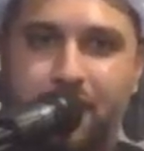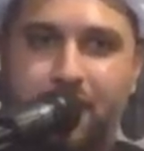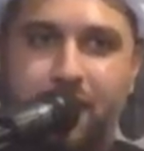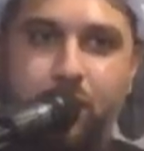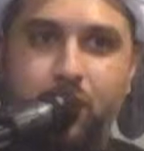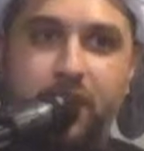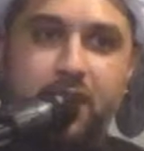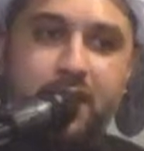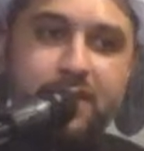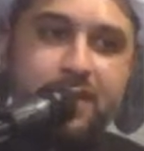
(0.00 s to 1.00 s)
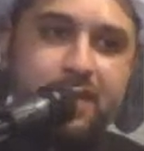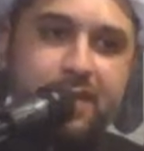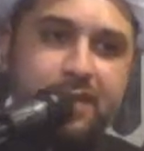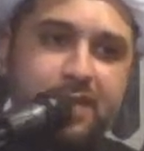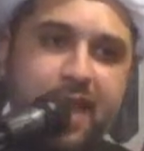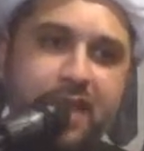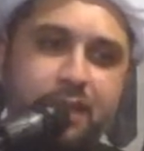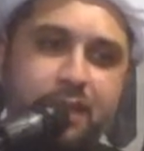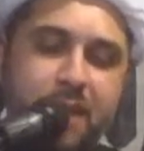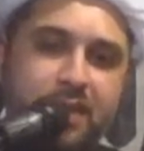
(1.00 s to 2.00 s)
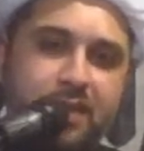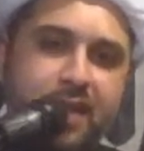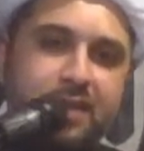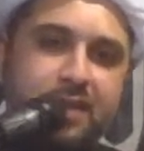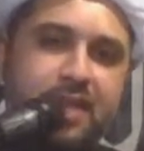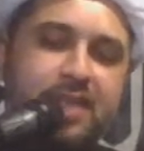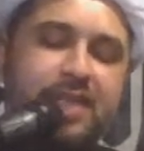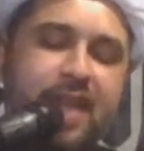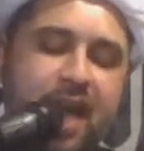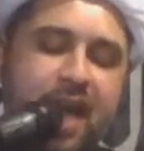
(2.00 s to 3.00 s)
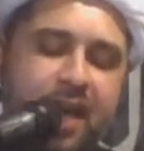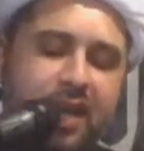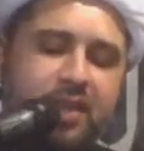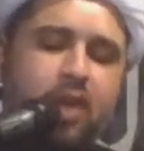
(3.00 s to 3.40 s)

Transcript: And within this is a statement that the ziyarah,